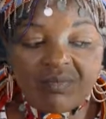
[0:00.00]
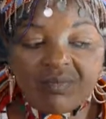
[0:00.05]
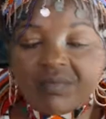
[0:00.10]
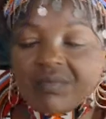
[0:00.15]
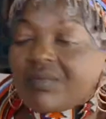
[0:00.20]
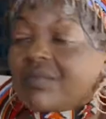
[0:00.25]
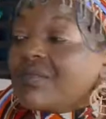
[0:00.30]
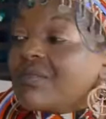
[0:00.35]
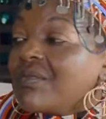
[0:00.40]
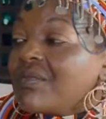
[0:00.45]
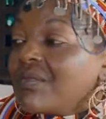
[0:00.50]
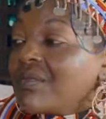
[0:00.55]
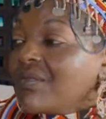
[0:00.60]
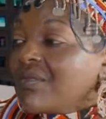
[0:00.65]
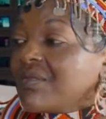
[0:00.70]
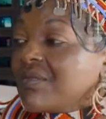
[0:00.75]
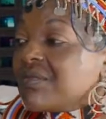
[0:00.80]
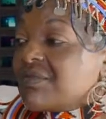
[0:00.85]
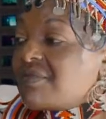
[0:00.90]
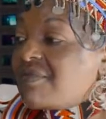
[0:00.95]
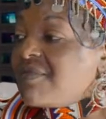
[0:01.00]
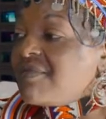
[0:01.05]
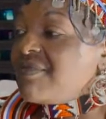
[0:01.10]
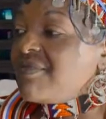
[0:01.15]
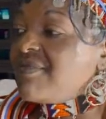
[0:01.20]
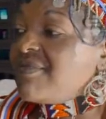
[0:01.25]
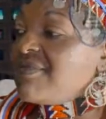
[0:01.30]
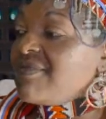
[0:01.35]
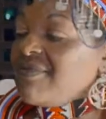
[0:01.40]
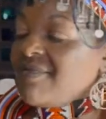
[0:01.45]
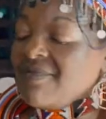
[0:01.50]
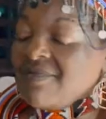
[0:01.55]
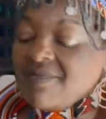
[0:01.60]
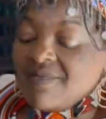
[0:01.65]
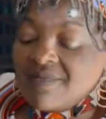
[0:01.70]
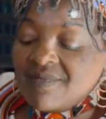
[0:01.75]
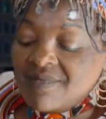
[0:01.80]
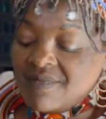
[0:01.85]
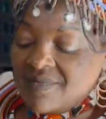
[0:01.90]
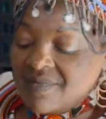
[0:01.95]
with the negative talk?
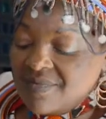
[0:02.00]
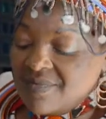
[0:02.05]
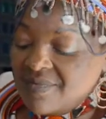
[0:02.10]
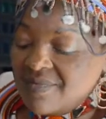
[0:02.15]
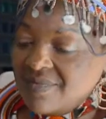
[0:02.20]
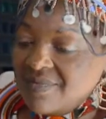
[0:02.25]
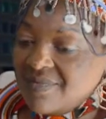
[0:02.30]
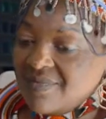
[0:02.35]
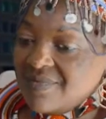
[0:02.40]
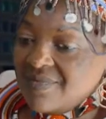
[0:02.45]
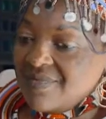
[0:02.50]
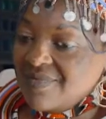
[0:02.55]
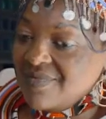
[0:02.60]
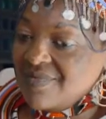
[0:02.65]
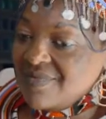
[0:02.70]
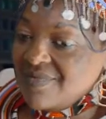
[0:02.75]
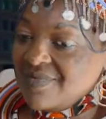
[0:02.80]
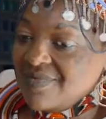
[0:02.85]
No.